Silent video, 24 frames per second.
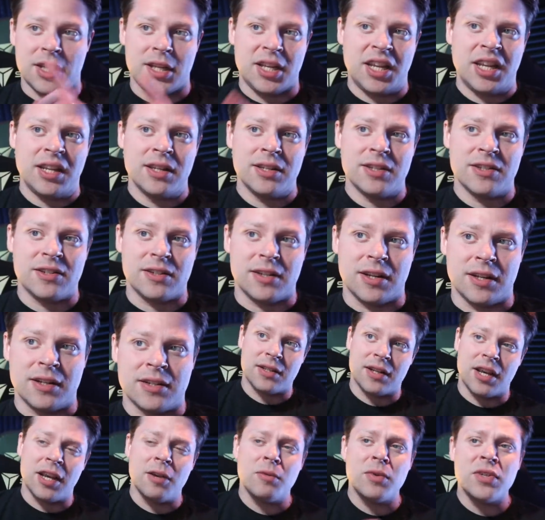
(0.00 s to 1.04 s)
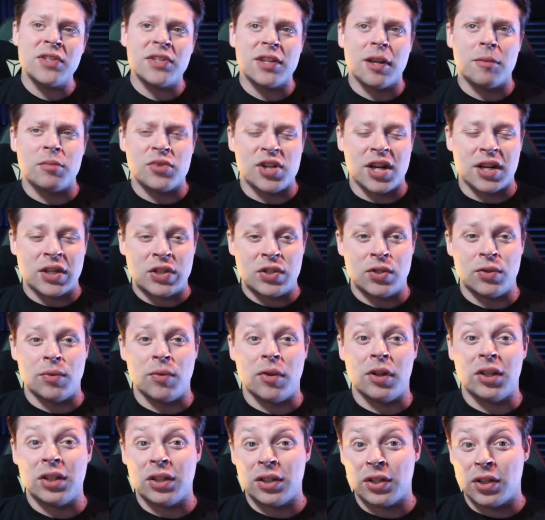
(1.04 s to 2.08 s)
the internet, I was subject to
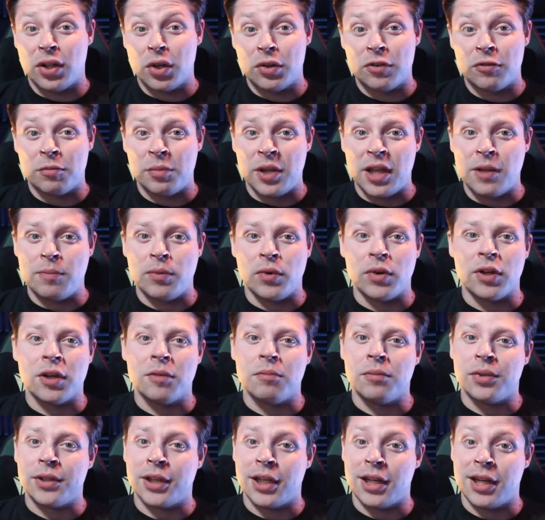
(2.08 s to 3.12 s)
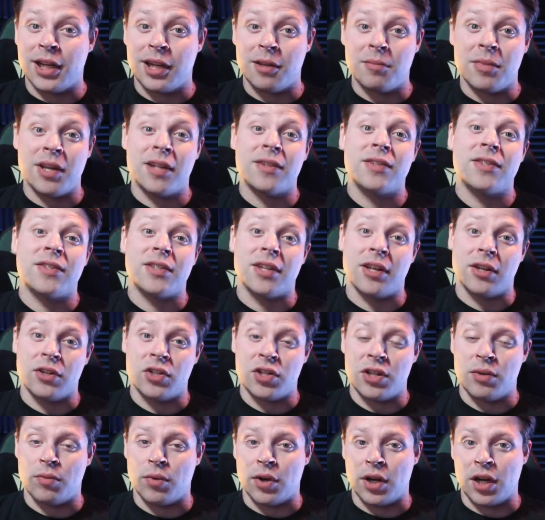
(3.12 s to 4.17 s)
a lot of people complaining about
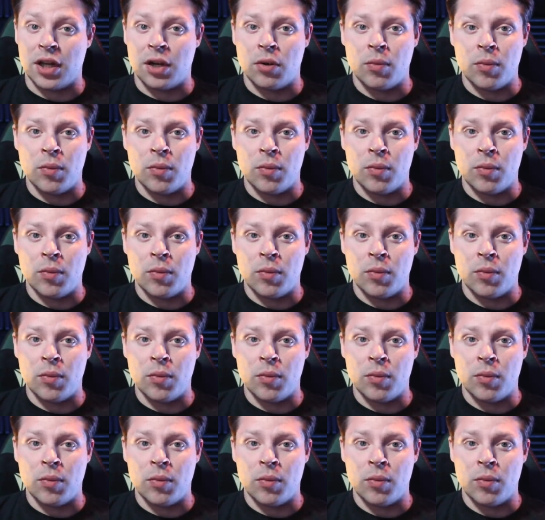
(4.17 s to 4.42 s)
Sanji running